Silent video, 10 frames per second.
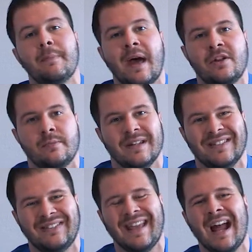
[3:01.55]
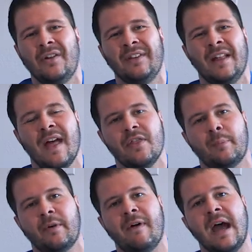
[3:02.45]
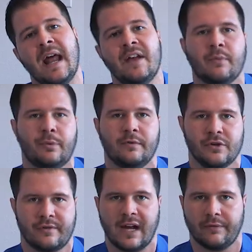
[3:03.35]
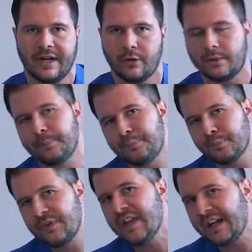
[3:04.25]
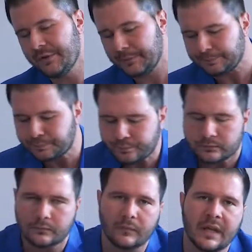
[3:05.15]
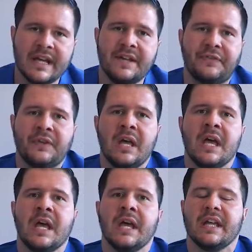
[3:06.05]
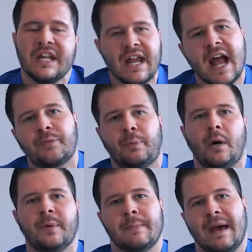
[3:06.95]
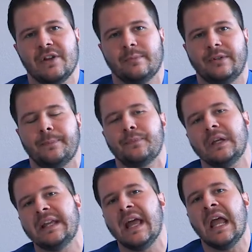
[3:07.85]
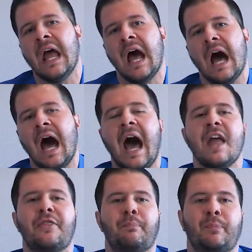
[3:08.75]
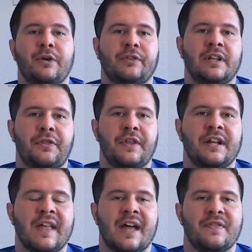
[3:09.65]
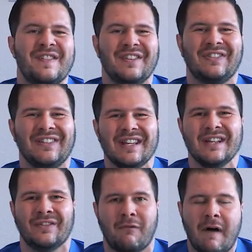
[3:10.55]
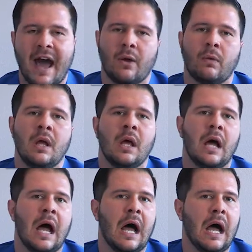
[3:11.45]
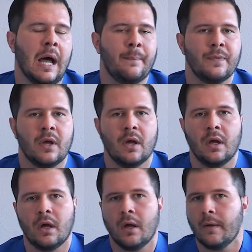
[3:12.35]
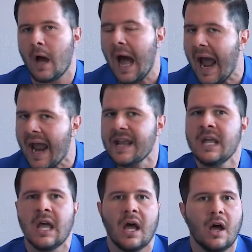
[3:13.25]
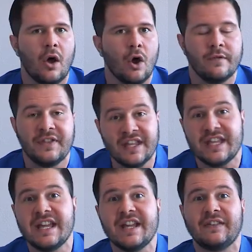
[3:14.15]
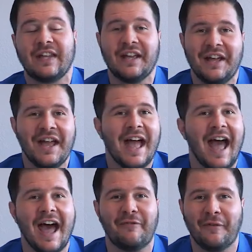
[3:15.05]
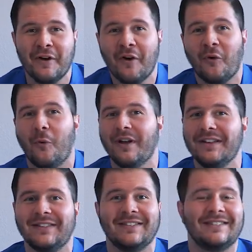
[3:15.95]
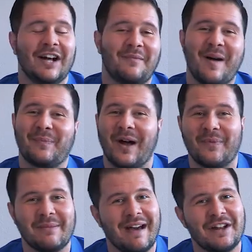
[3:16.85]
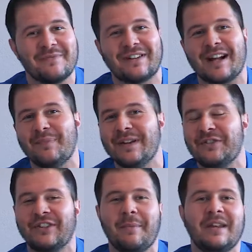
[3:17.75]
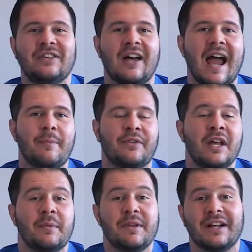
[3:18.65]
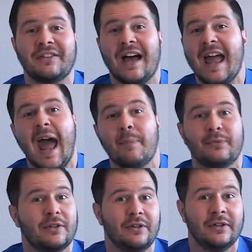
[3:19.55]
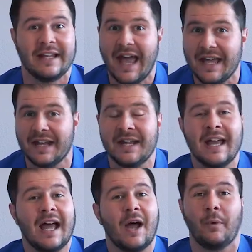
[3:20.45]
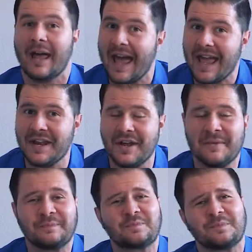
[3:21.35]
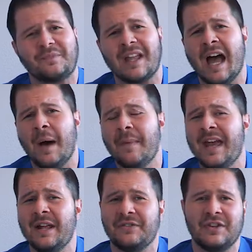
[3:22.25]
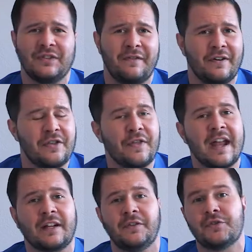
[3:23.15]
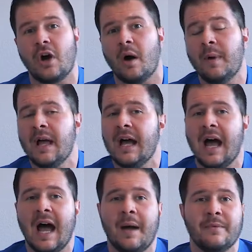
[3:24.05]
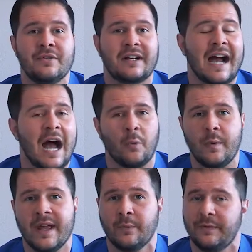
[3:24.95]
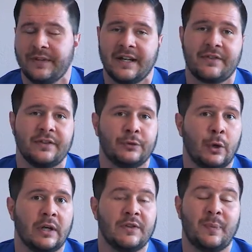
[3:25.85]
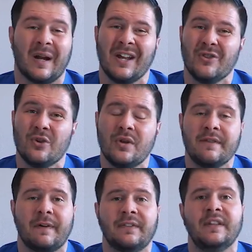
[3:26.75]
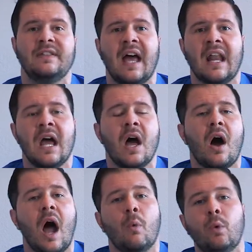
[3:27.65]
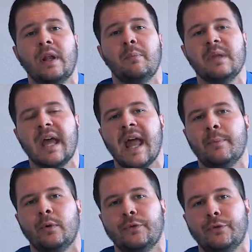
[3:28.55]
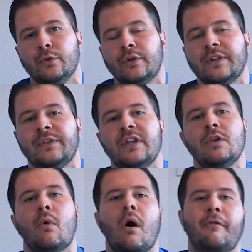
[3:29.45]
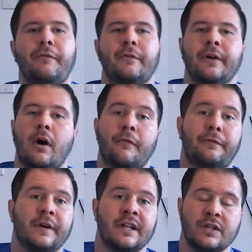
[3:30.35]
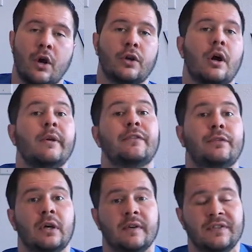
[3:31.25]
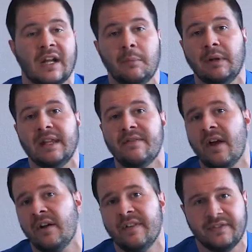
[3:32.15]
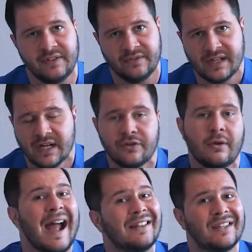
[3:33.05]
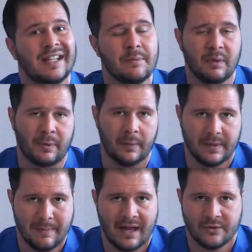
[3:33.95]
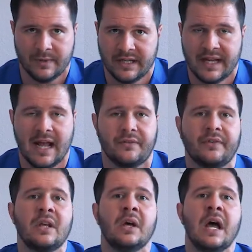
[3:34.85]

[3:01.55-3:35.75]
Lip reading: management is sound and that the provider has a proven track record. Second is in-house property management, okay? I personally think that this is vital. I, over the years, have wanted to sell my property management company so many times because I absolutely hate it. I hated it, and it's just a very thankless job. You can't win with tenants and toilets, but I knew if I did that, I wouldn't be able to continue offering the ongoing service that I believe our investors needed. So I had to keep the property management in-house.